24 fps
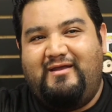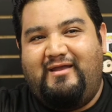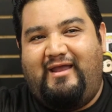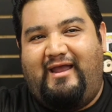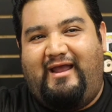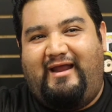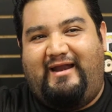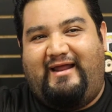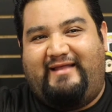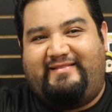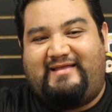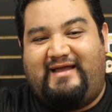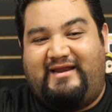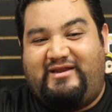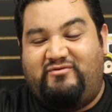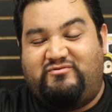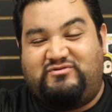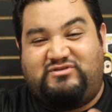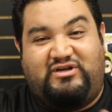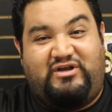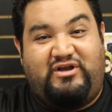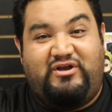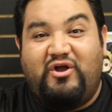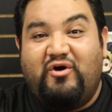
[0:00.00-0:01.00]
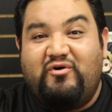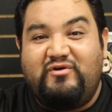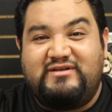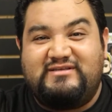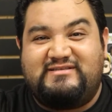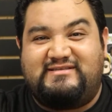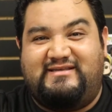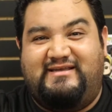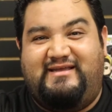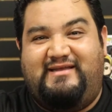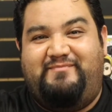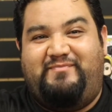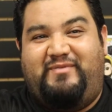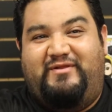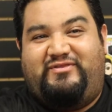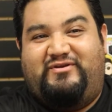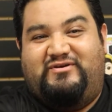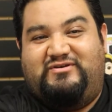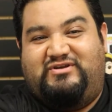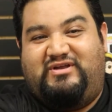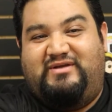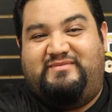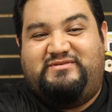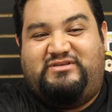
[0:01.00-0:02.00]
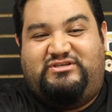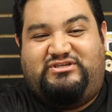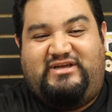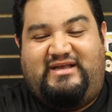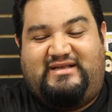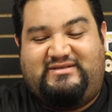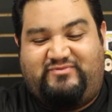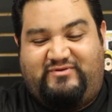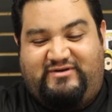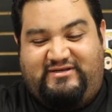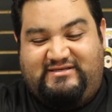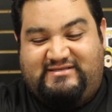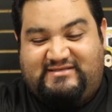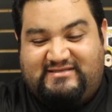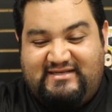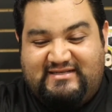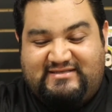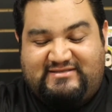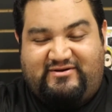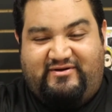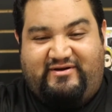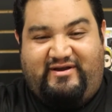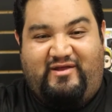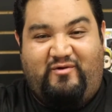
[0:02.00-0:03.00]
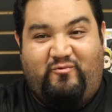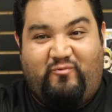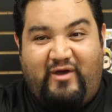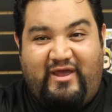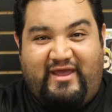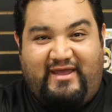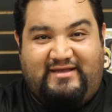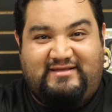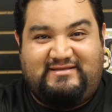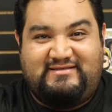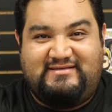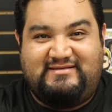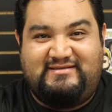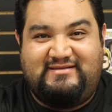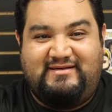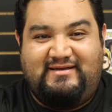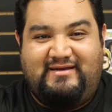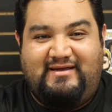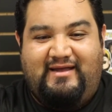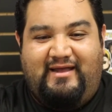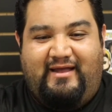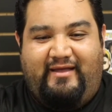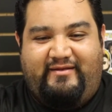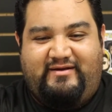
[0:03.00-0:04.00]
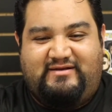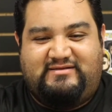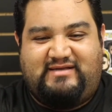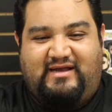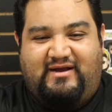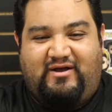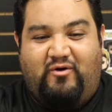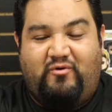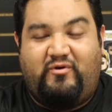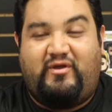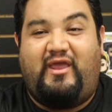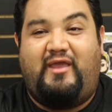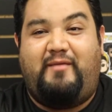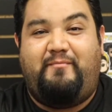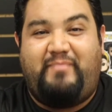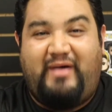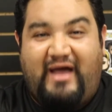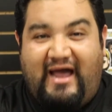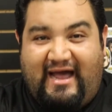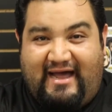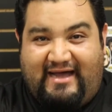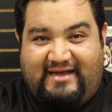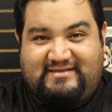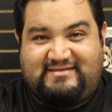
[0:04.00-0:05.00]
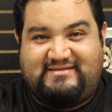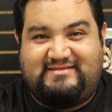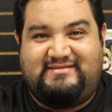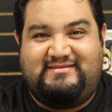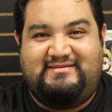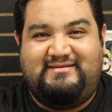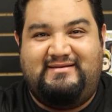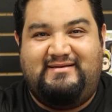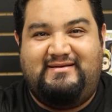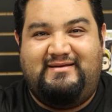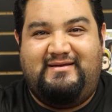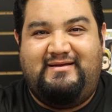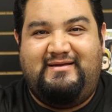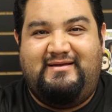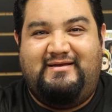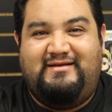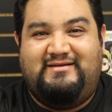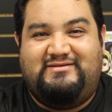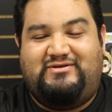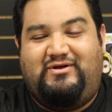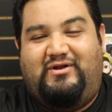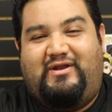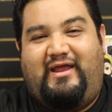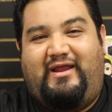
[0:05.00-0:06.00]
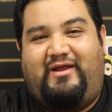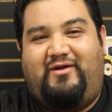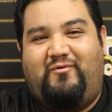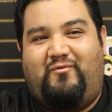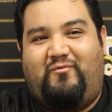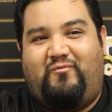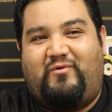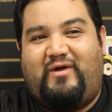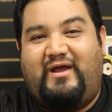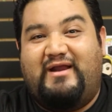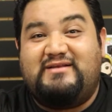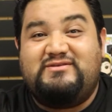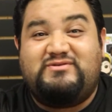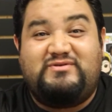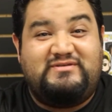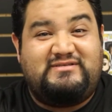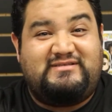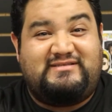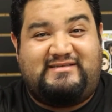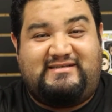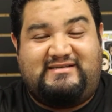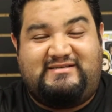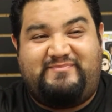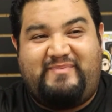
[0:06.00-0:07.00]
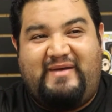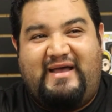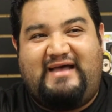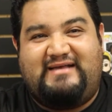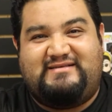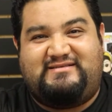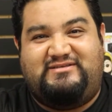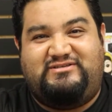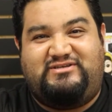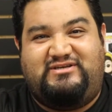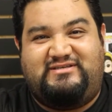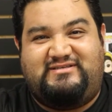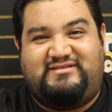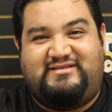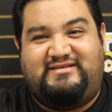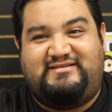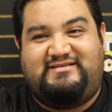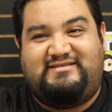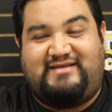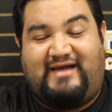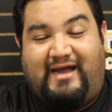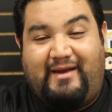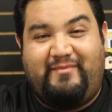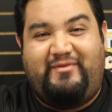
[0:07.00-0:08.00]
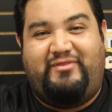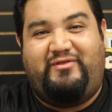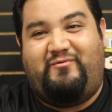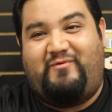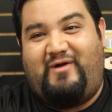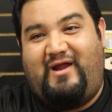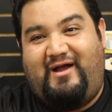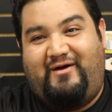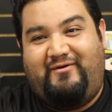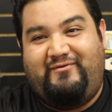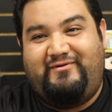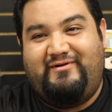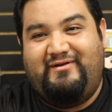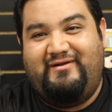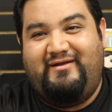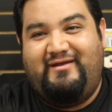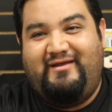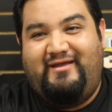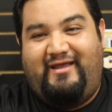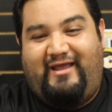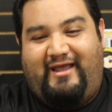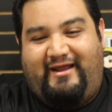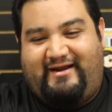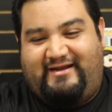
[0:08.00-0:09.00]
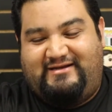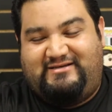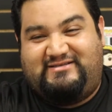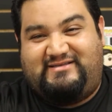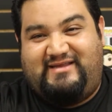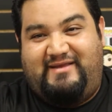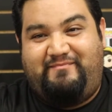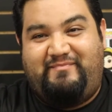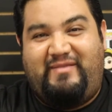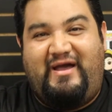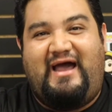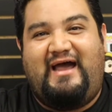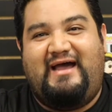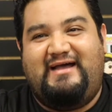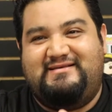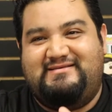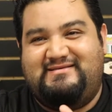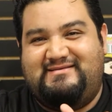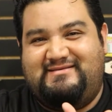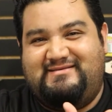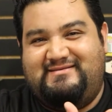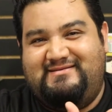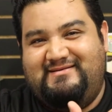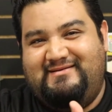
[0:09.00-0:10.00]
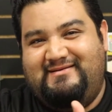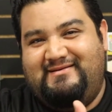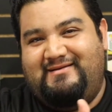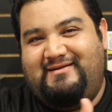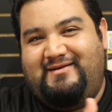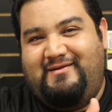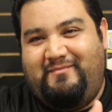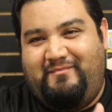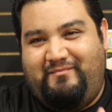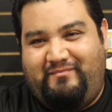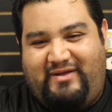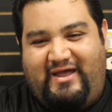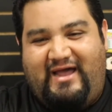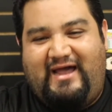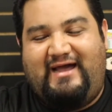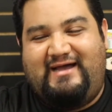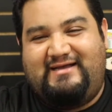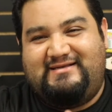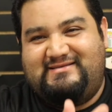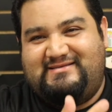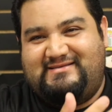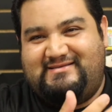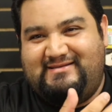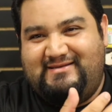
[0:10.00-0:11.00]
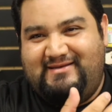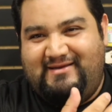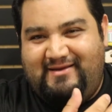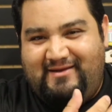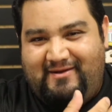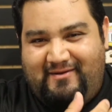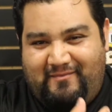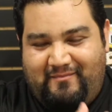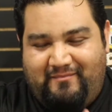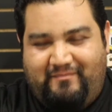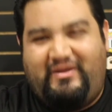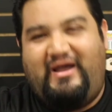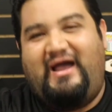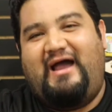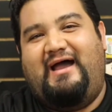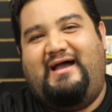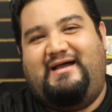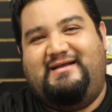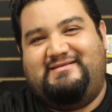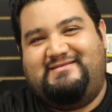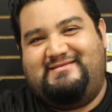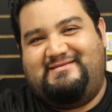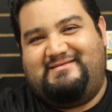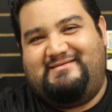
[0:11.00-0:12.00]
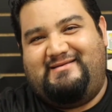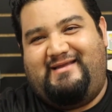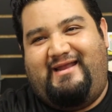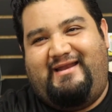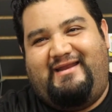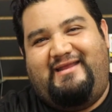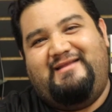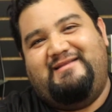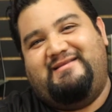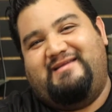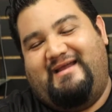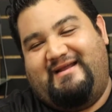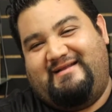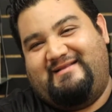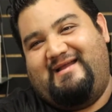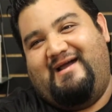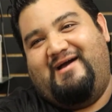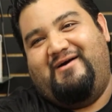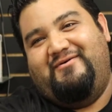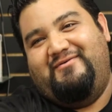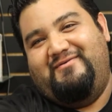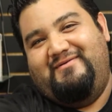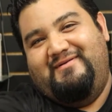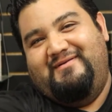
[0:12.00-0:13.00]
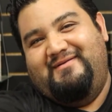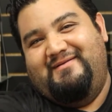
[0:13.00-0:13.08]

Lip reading: And I thought he was gonna notice it, but there comes a chance where he sits there and he waits, and he's like, okay, pass. So like right as soon as it says pass, the judge says time in the round, and I just say pass, pass, pass, and he decked out.